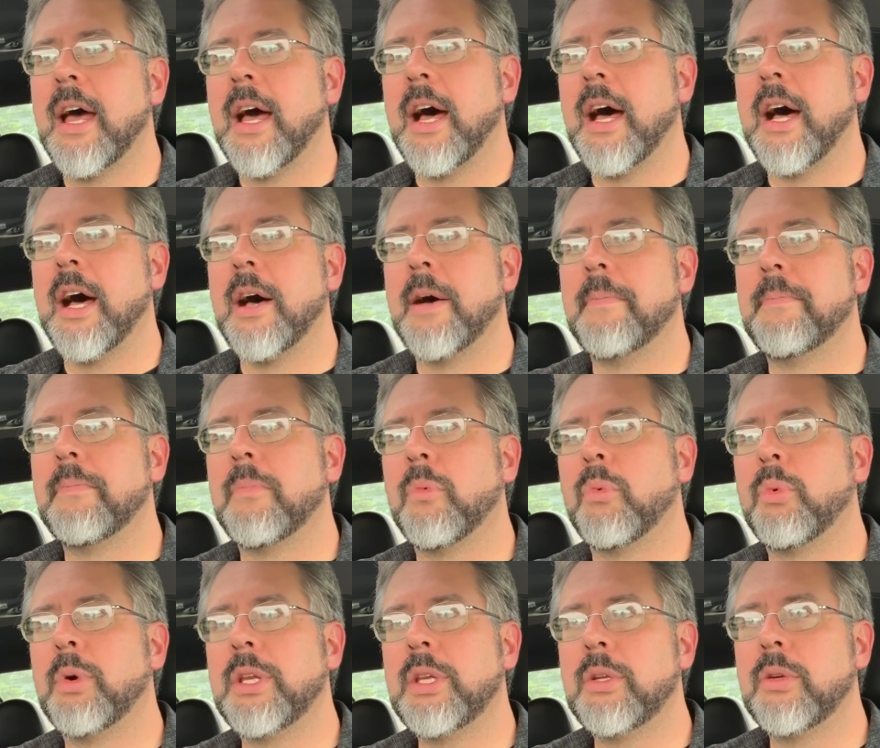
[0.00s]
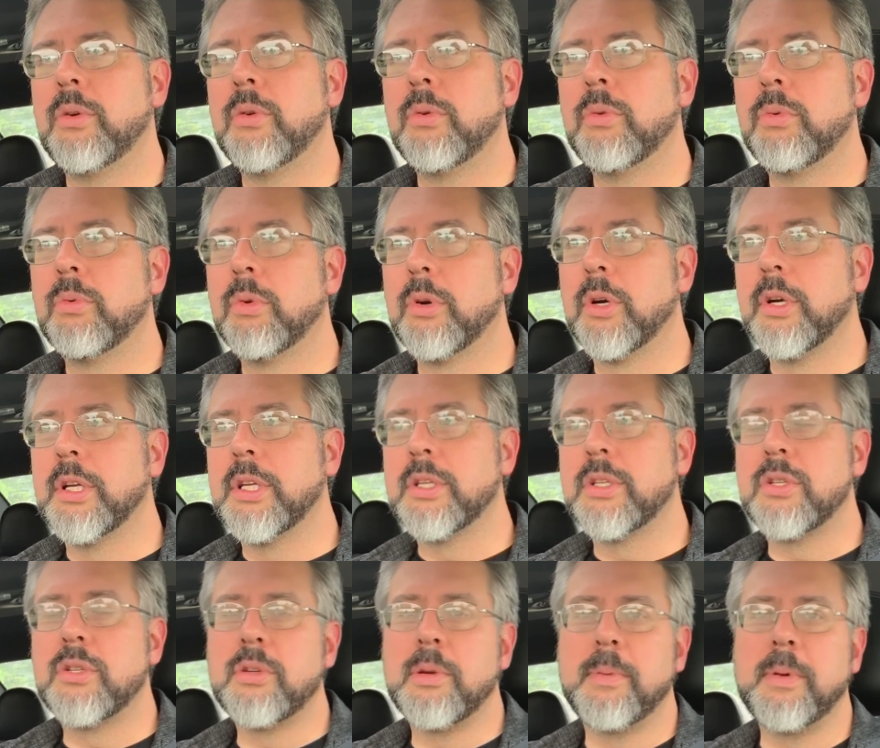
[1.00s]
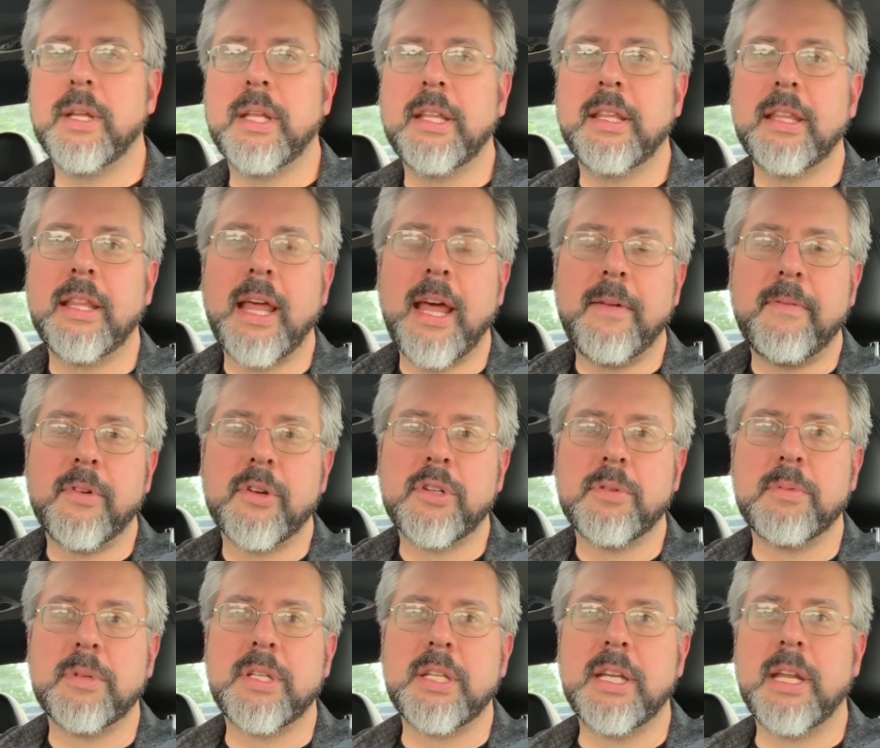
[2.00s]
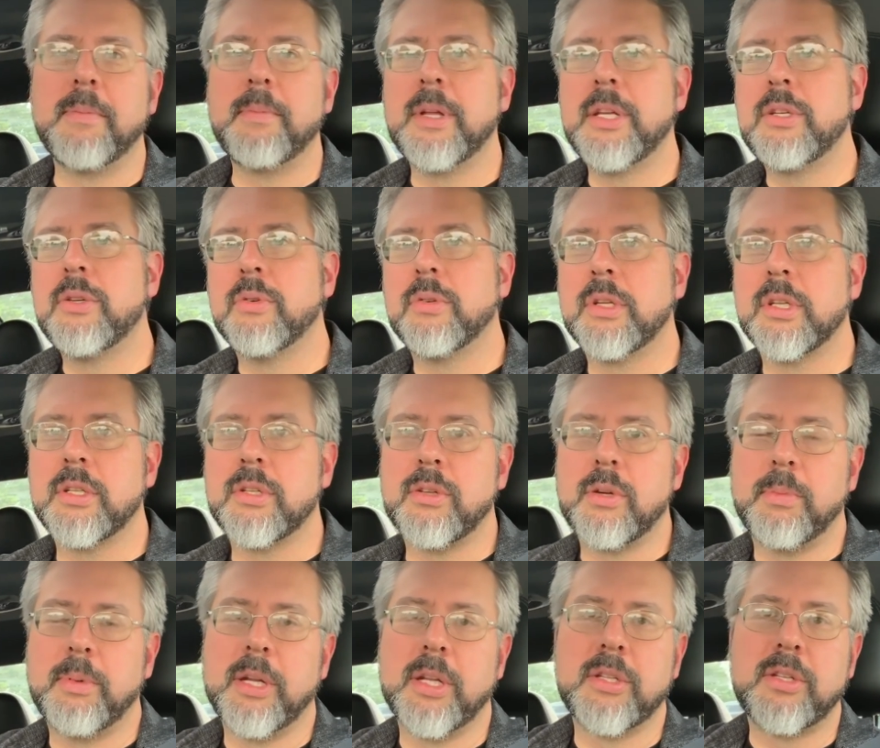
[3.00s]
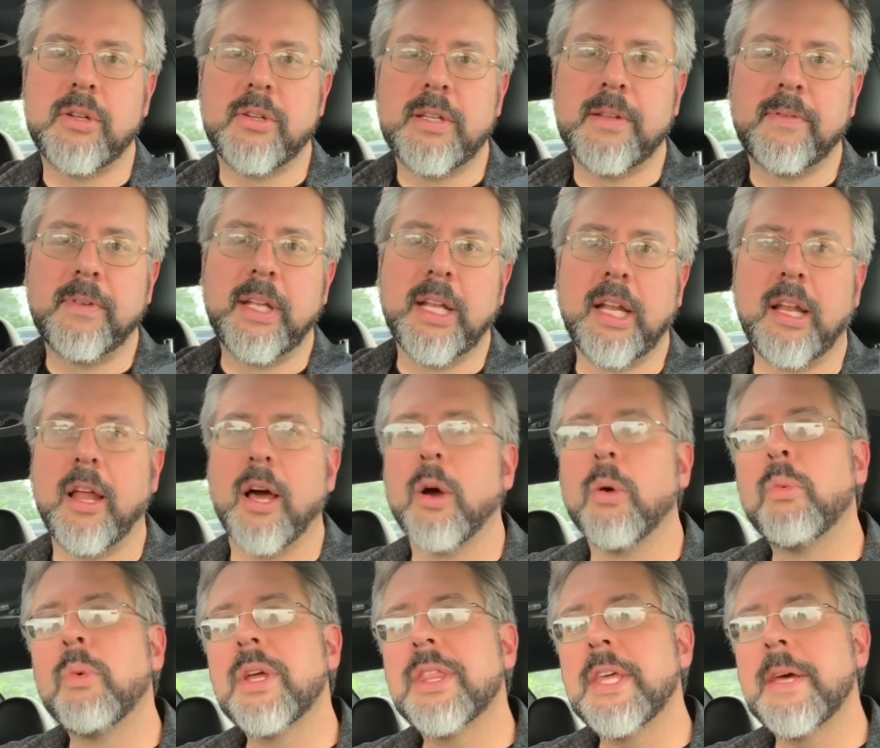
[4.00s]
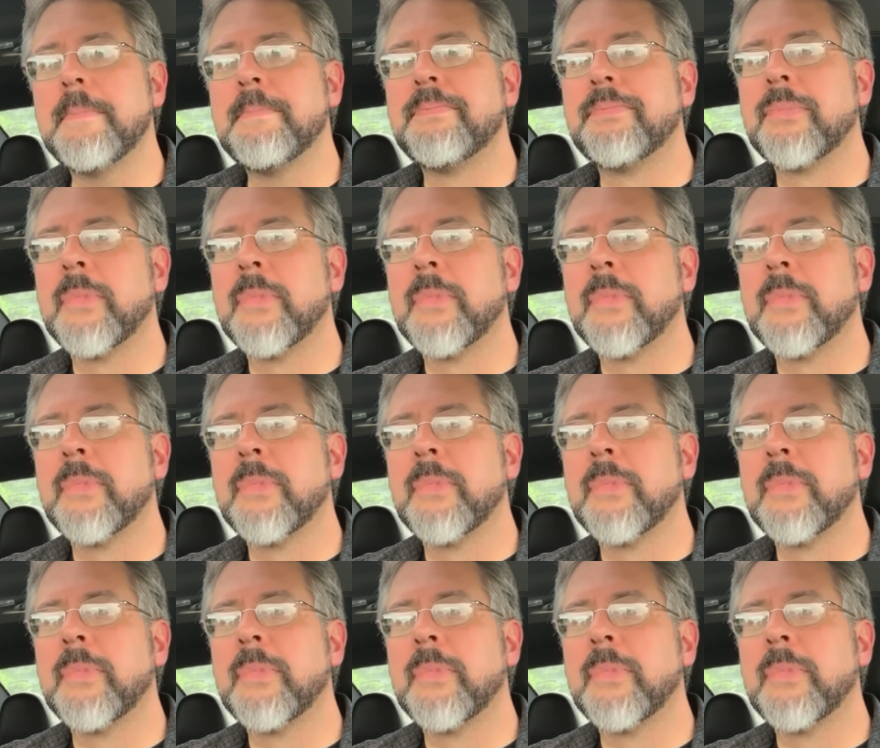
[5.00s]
Um, when you were distributing that virtual machine image, you would distribute a certificate along with it,